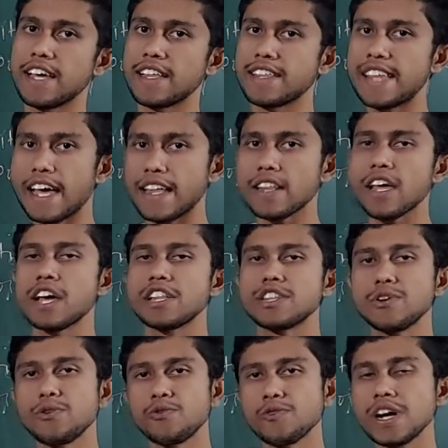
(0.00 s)
then
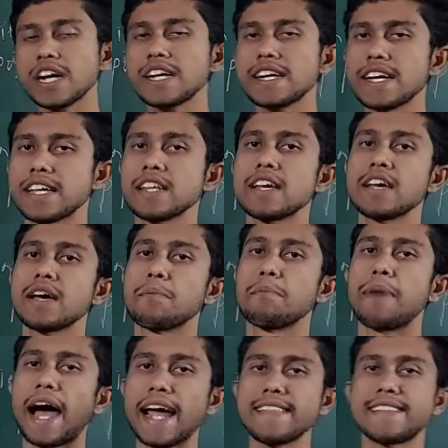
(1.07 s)
the work done
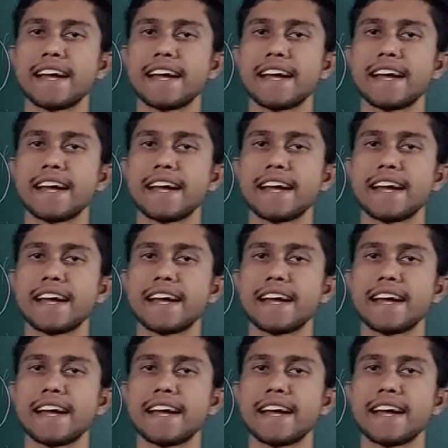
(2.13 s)
by